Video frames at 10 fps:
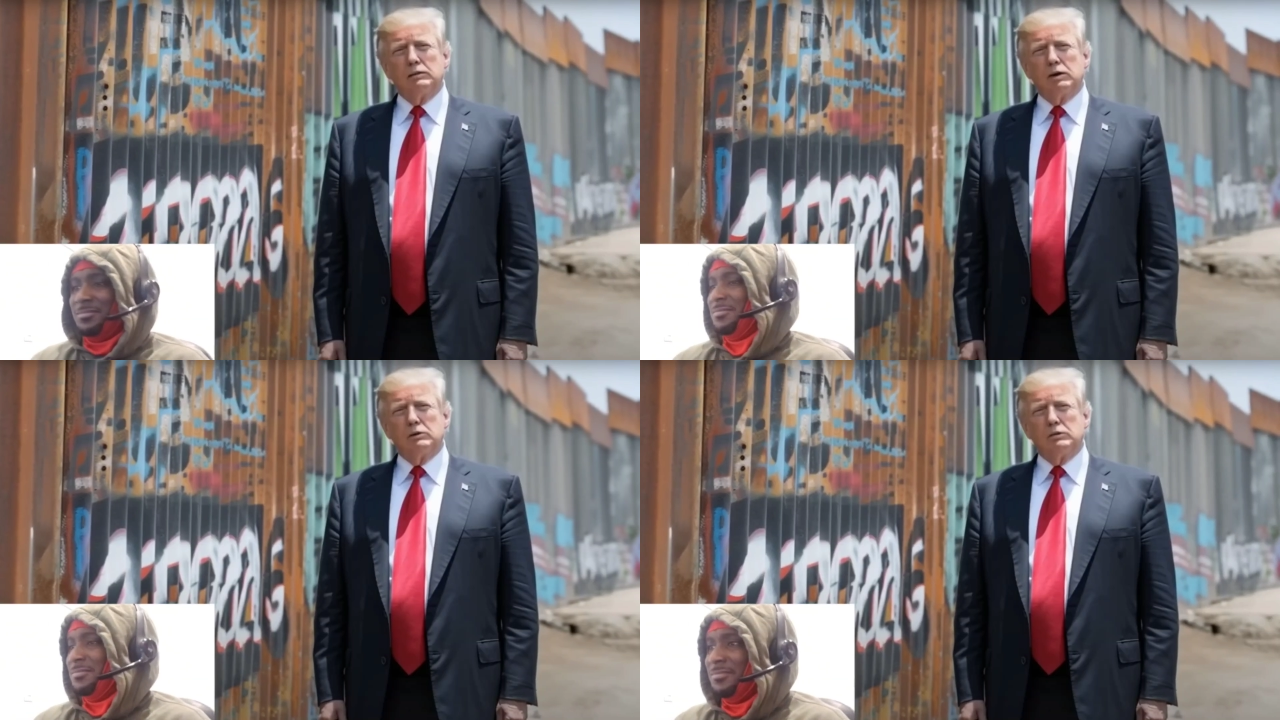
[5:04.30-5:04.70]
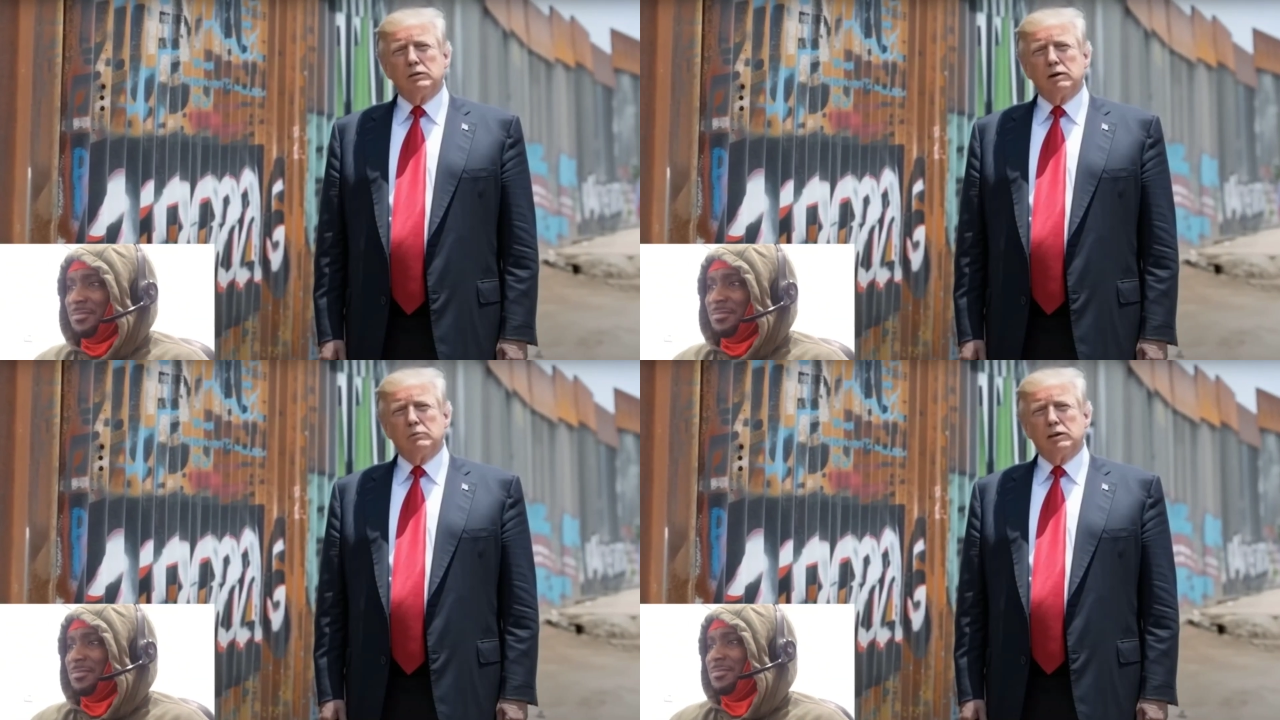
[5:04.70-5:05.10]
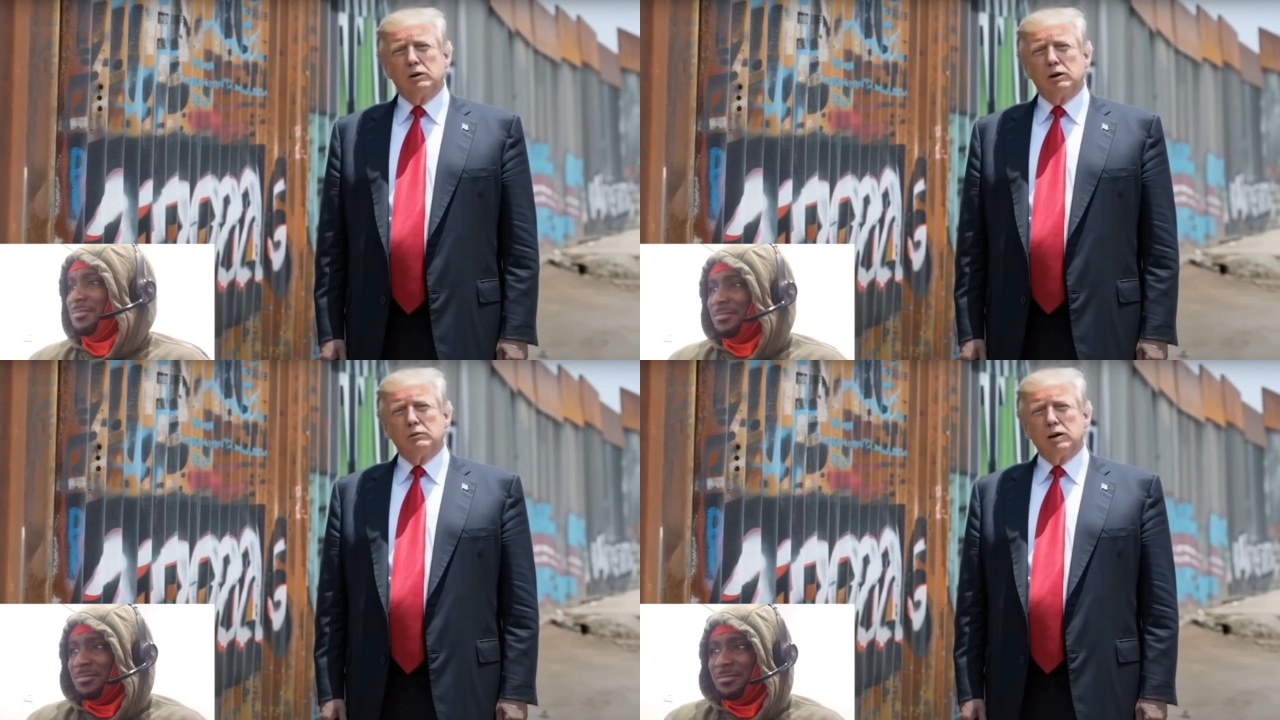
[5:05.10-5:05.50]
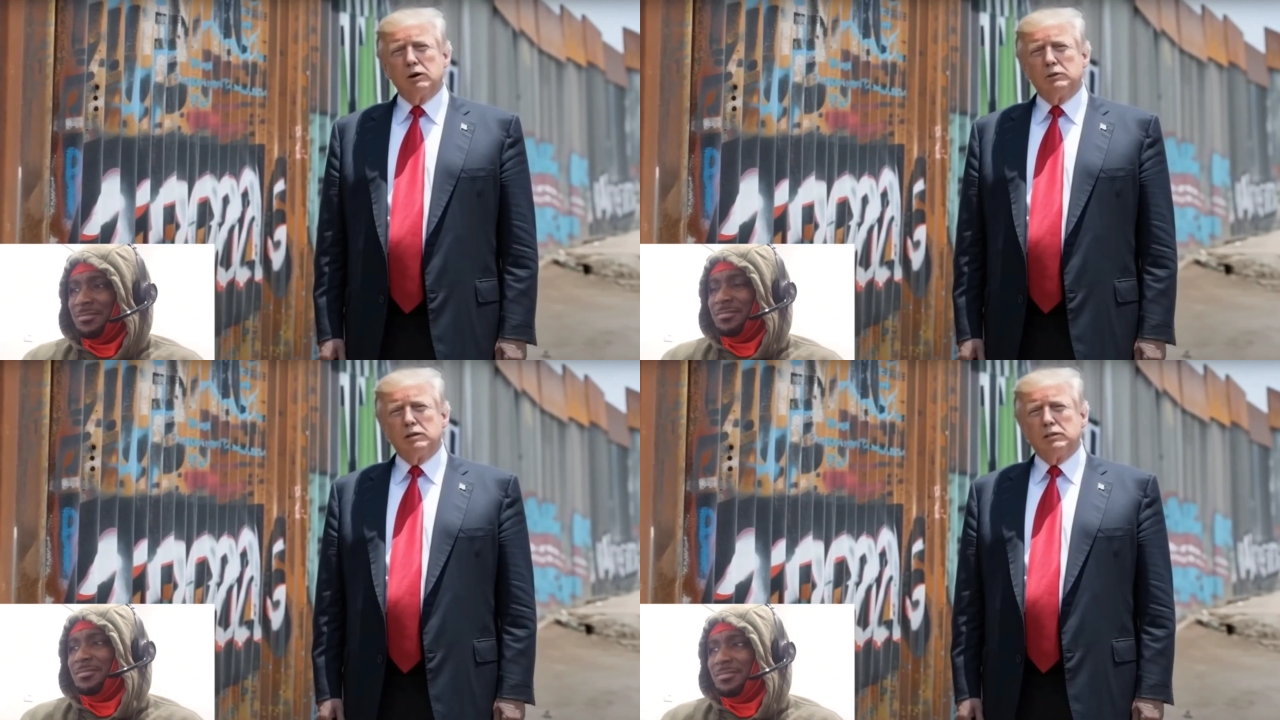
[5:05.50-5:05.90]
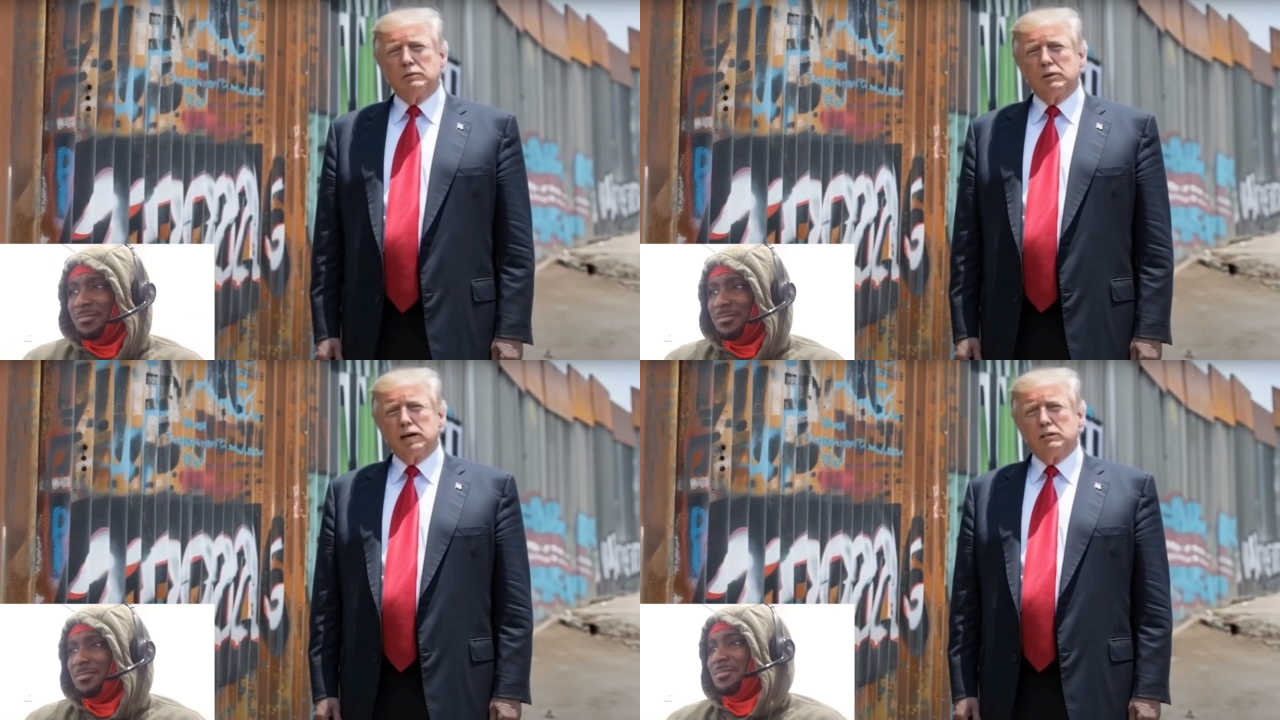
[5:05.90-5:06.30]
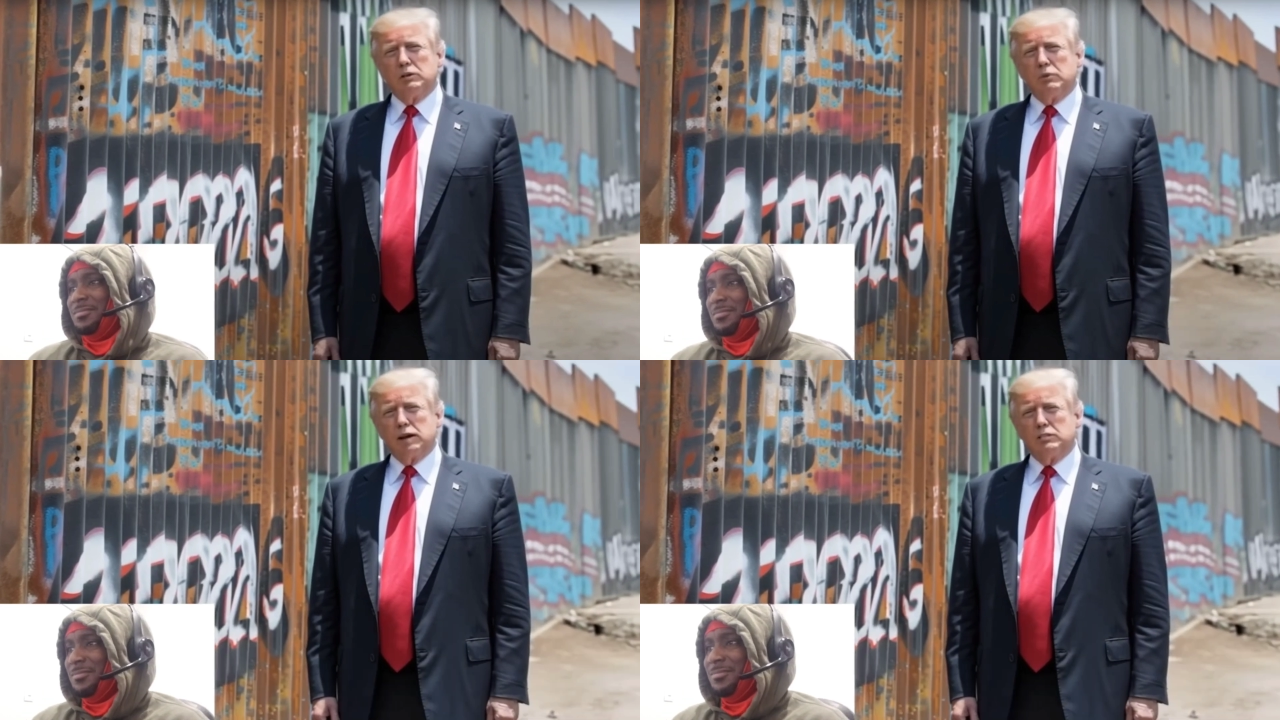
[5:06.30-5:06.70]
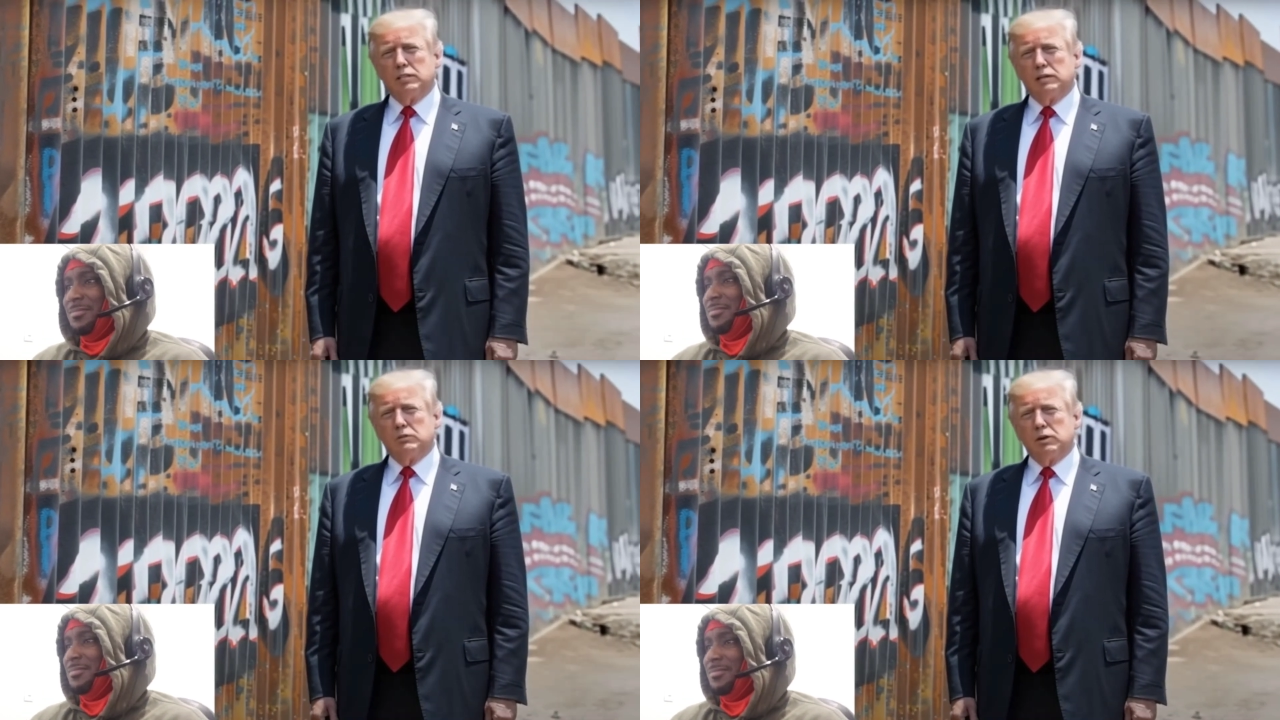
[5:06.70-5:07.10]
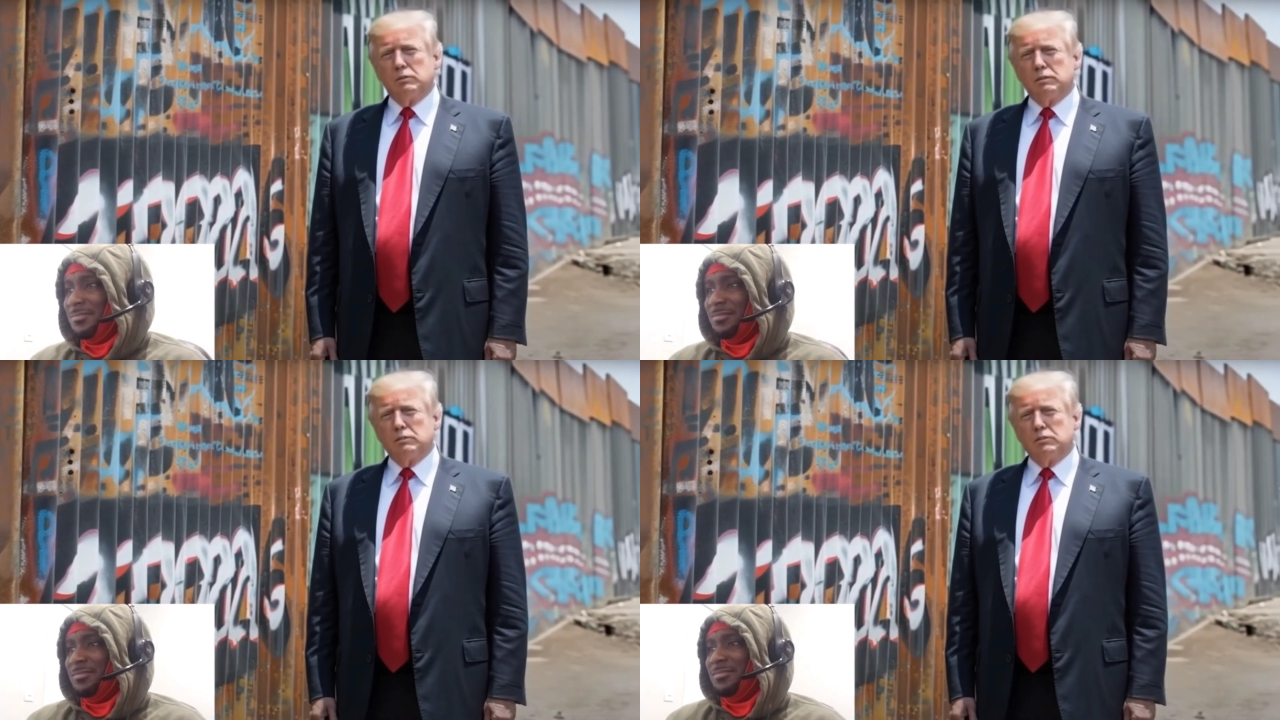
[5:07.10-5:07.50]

Speaker 1: news. And we all know that they pay you, I stay true.